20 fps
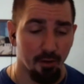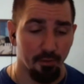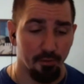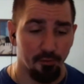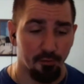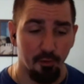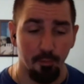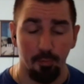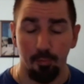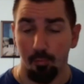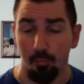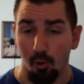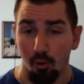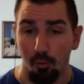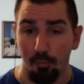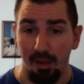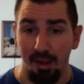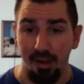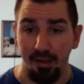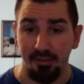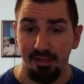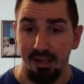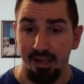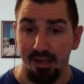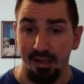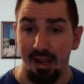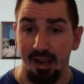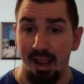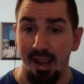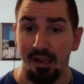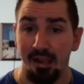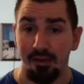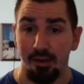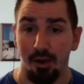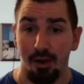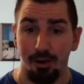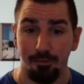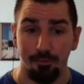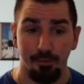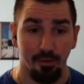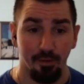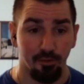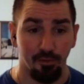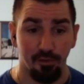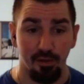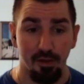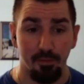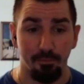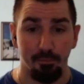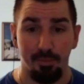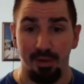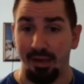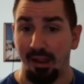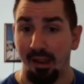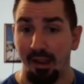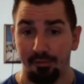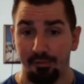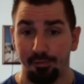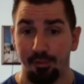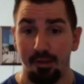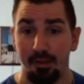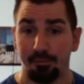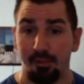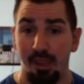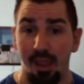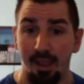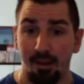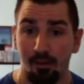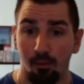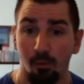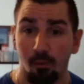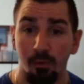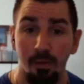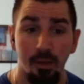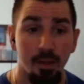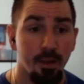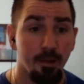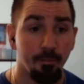in the Super Bowl by taking a handoff as the big ass left tackle.